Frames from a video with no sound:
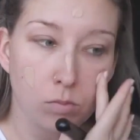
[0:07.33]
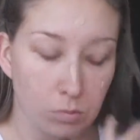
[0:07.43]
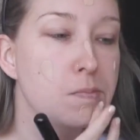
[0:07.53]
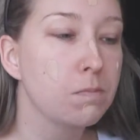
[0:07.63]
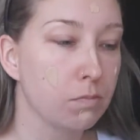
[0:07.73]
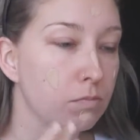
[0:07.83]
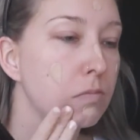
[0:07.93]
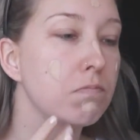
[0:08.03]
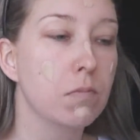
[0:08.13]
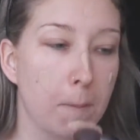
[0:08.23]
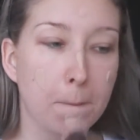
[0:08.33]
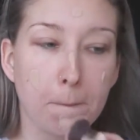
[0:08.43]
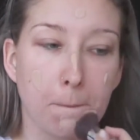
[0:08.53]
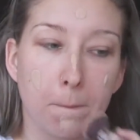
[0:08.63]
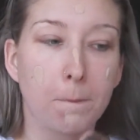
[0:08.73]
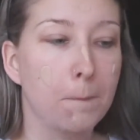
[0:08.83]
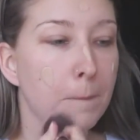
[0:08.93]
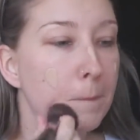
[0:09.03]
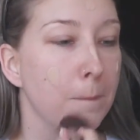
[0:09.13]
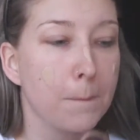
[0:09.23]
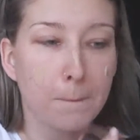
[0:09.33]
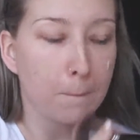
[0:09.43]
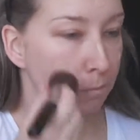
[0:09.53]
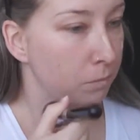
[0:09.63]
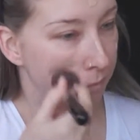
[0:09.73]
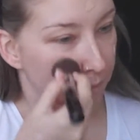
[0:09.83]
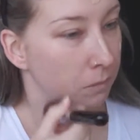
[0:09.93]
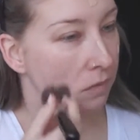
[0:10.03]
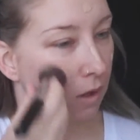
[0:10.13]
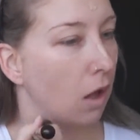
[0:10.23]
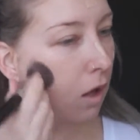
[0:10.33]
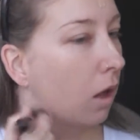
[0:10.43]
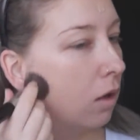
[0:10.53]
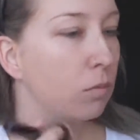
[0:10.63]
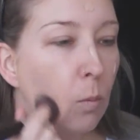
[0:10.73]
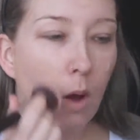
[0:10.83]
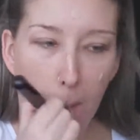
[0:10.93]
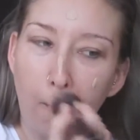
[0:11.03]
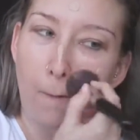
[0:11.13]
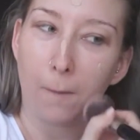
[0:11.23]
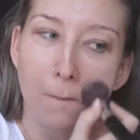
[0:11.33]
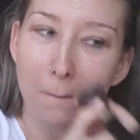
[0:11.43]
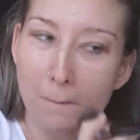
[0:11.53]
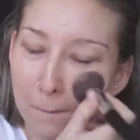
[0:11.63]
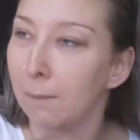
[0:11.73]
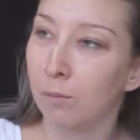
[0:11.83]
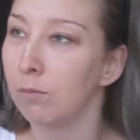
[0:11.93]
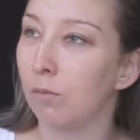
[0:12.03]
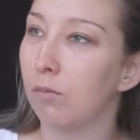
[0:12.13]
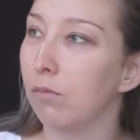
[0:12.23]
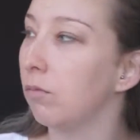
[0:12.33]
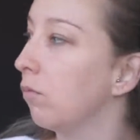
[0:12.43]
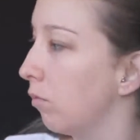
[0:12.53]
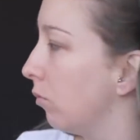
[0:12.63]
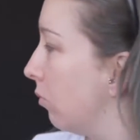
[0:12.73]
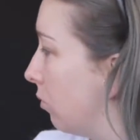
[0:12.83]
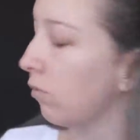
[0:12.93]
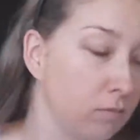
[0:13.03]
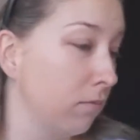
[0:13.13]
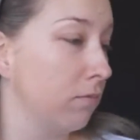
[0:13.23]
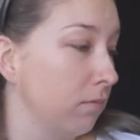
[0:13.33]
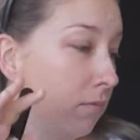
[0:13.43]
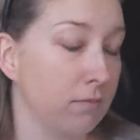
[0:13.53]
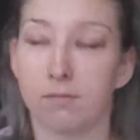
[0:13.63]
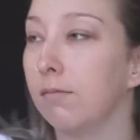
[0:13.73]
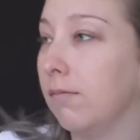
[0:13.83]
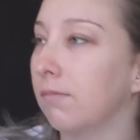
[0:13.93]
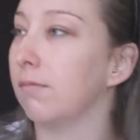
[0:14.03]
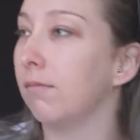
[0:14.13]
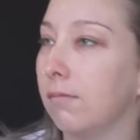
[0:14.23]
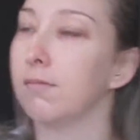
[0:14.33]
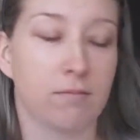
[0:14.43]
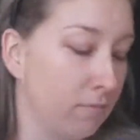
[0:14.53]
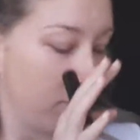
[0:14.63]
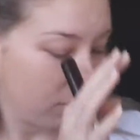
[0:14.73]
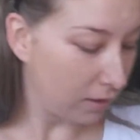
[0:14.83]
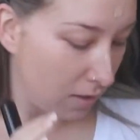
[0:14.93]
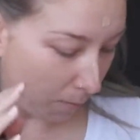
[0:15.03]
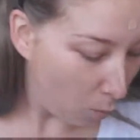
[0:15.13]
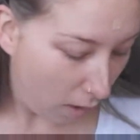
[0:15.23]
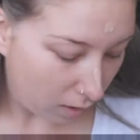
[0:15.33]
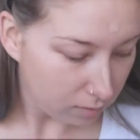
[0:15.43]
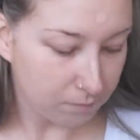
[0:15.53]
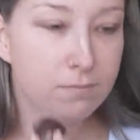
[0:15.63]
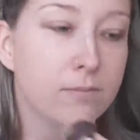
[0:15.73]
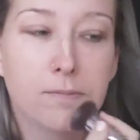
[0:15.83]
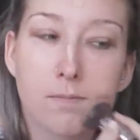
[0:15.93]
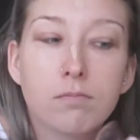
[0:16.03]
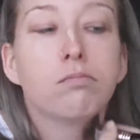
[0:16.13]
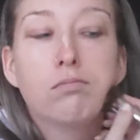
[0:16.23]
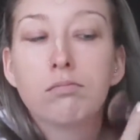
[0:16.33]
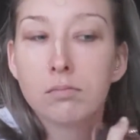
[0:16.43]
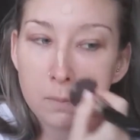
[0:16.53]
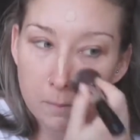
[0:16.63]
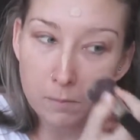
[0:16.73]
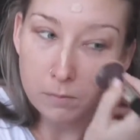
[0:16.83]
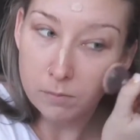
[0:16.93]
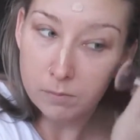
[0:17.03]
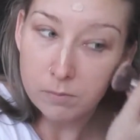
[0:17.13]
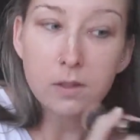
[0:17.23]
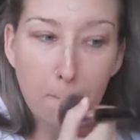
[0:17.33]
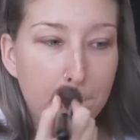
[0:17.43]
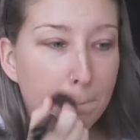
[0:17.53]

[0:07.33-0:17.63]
I'm just using my Rimmel Lasting Finish Foundation in 200 Soft Beige with my F30 Sigma Flat Kabuki brush